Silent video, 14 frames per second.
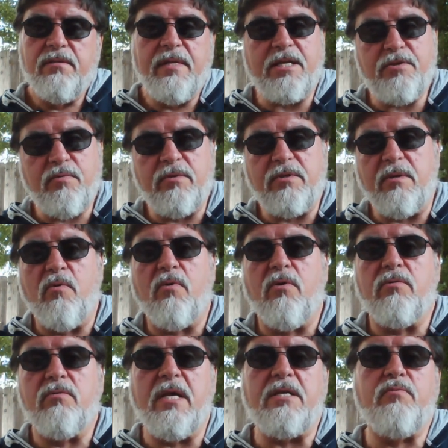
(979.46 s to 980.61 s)
That's what
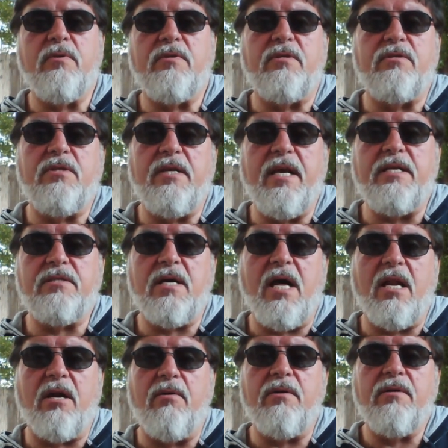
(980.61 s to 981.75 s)
today's
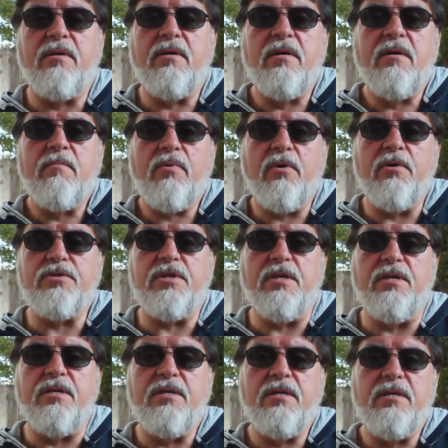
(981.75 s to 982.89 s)
tolerant
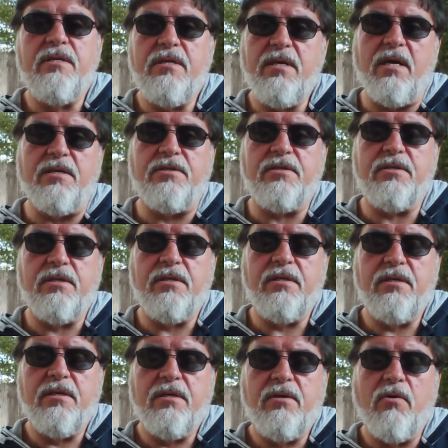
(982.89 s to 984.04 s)
person does,
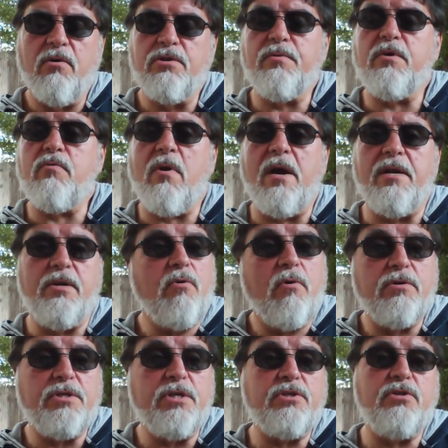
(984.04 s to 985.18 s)
or is required to do,
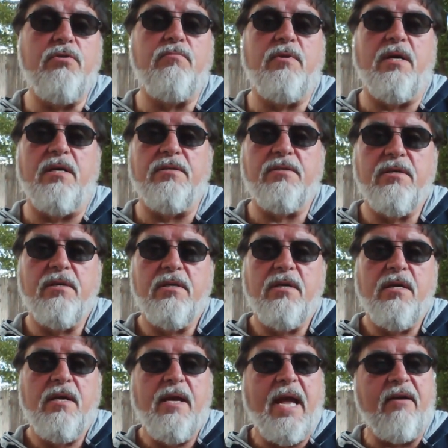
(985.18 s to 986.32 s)
or is assumed does.
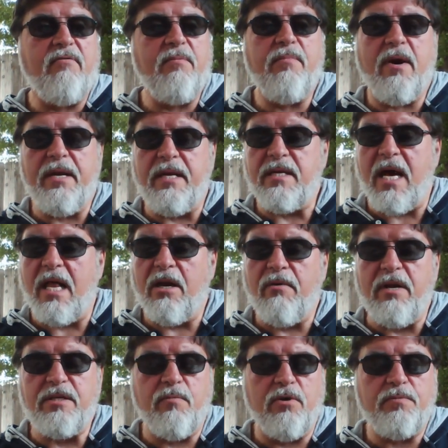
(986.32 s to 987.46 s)
Everybody
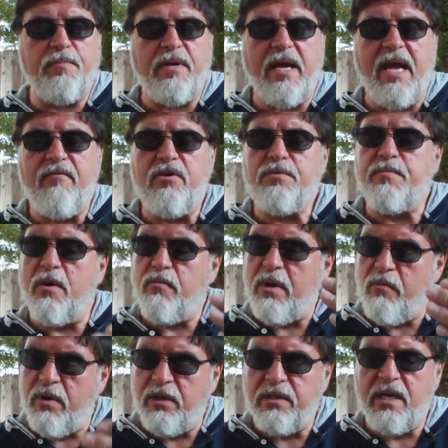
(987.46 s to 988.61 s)
tolerates most behaviors, but we
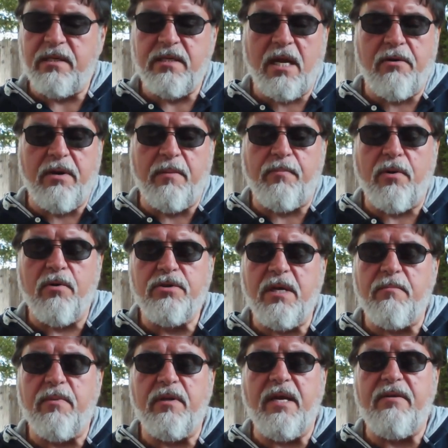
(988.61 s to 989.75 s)
will not tolerate
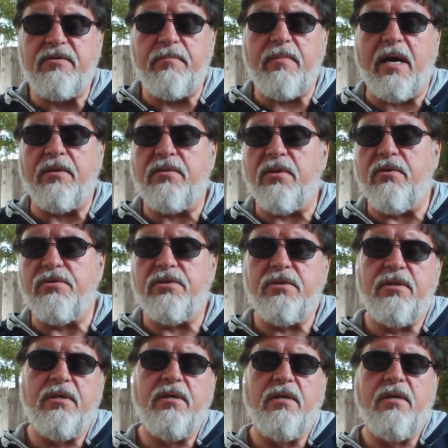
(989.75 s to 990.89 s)
opposing beliefs about those
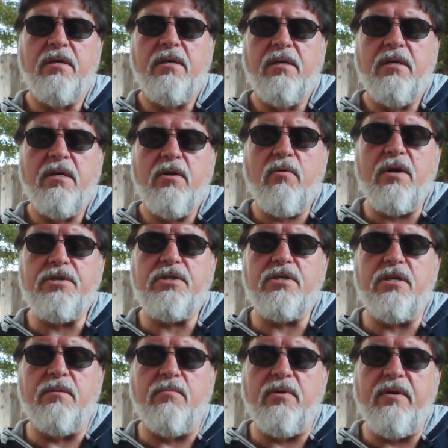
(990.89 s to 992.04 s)

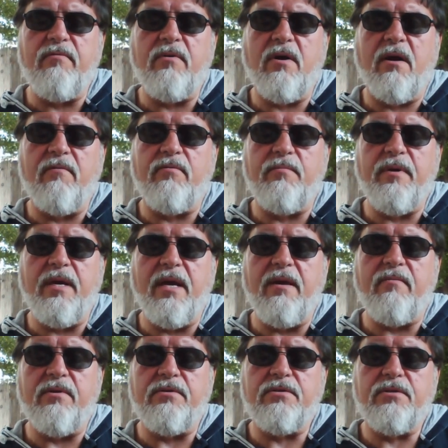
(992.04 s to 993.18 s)
questionable, even harmful
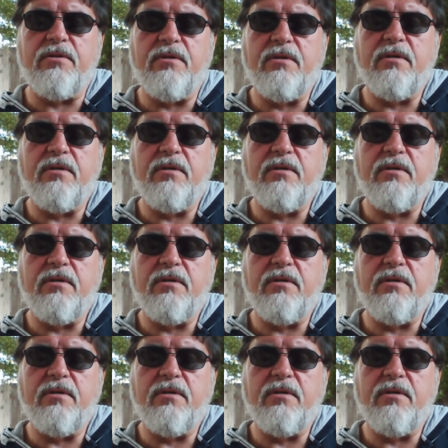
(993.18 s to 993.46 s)
behaviors.